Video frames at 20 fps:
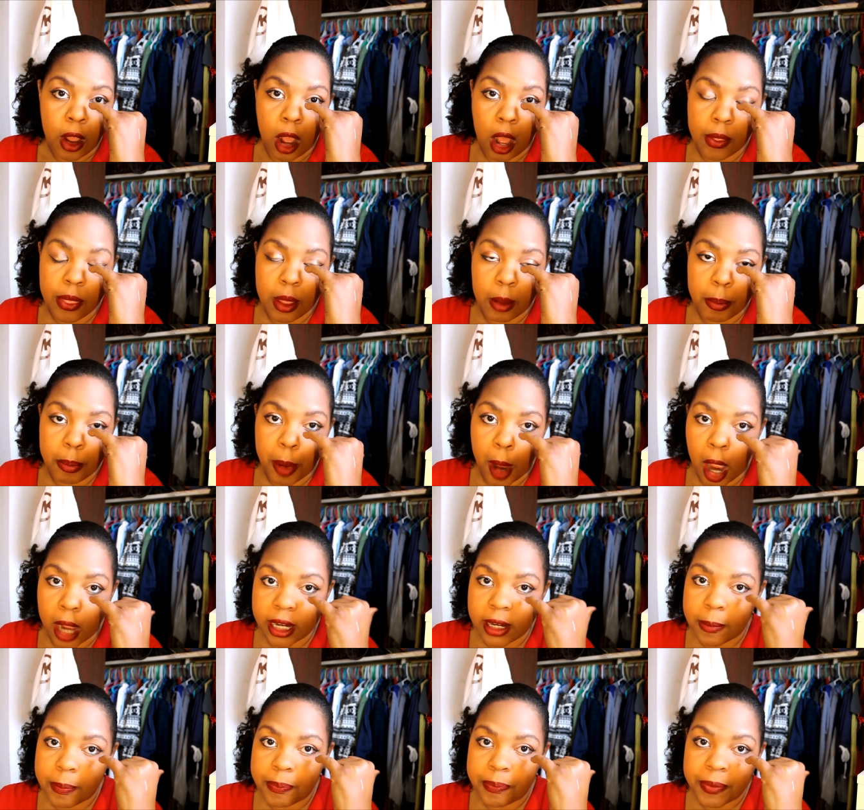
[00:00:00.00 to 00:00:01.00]
on the
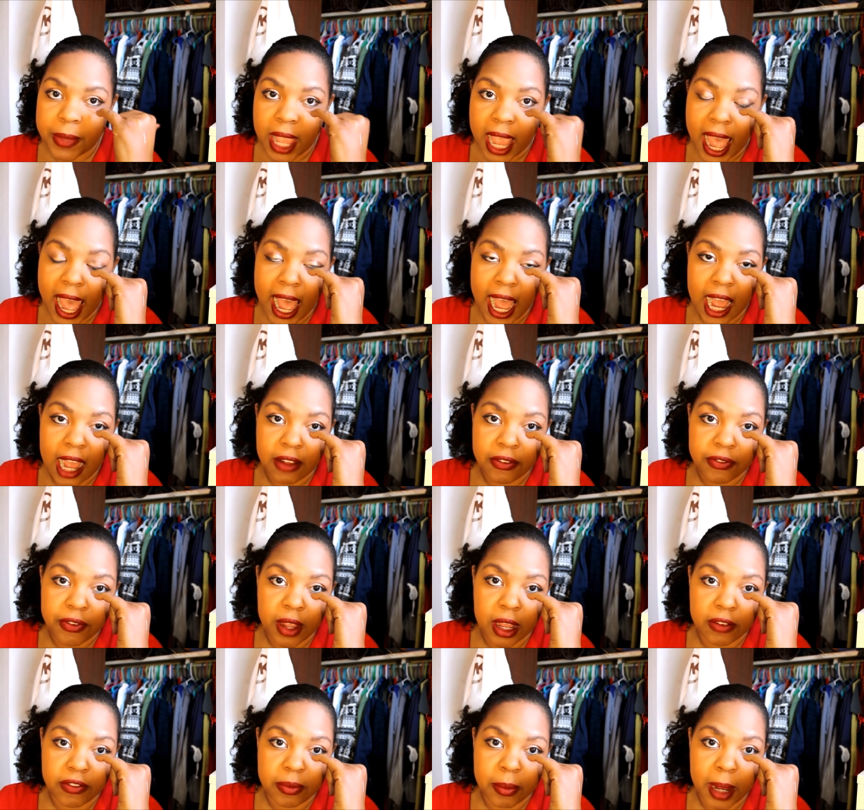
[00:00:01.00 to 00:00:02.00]
bottom half
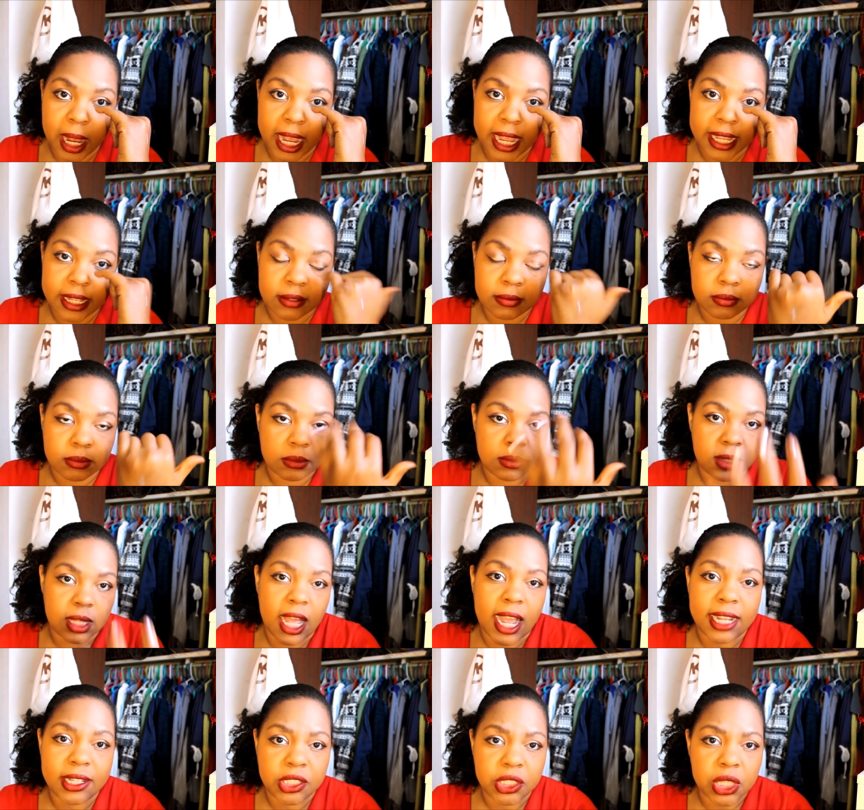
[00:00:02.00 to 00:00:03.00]
of my
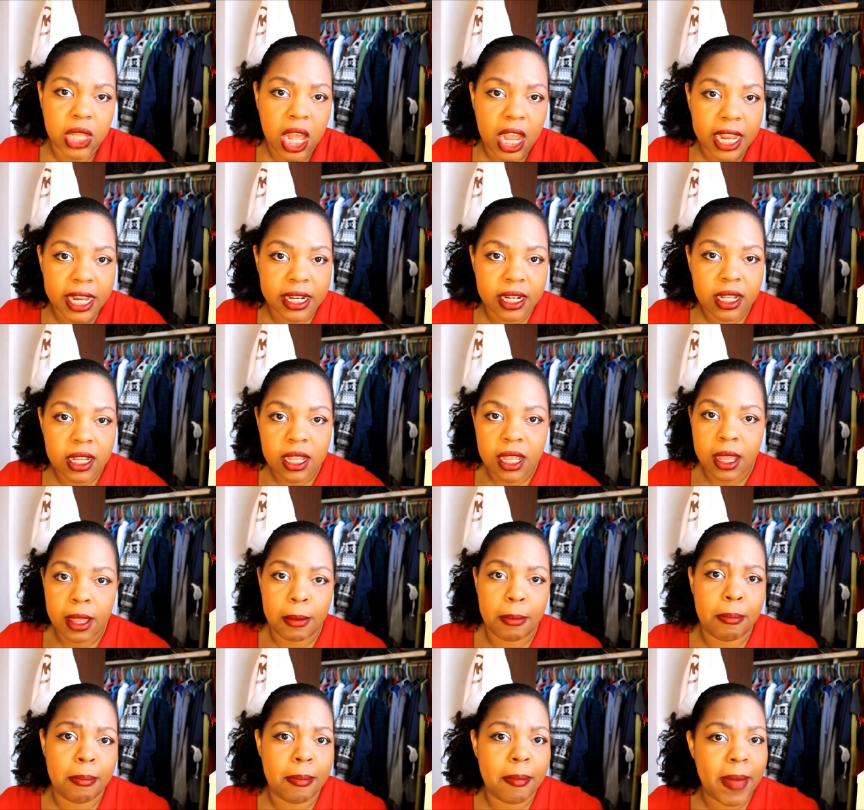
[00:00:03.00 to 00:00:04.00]
lash line,
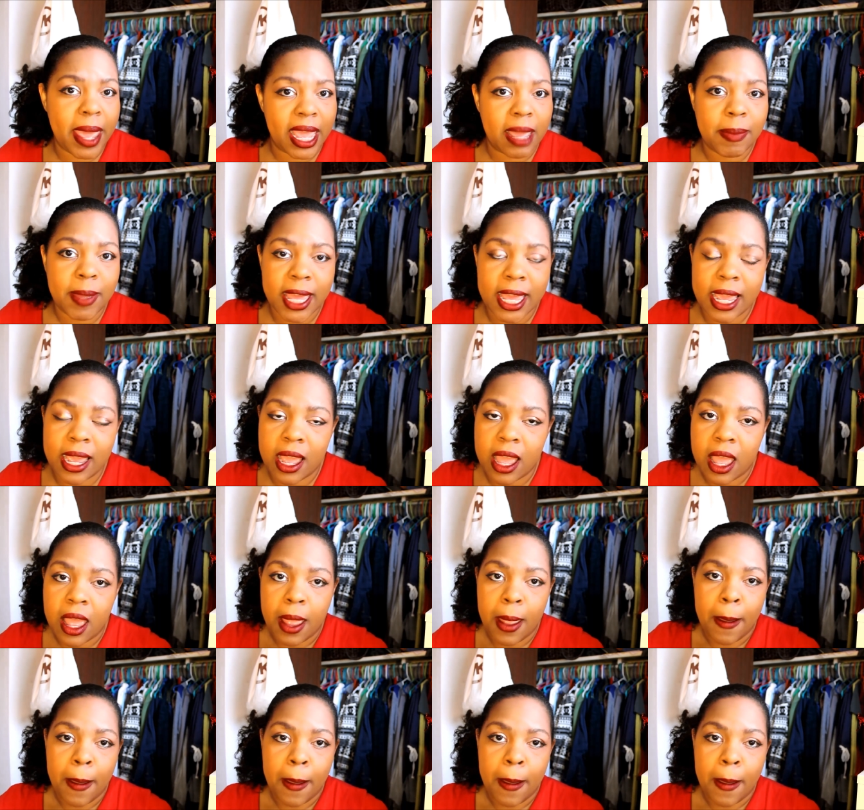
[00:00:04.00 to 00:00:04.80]
maybe.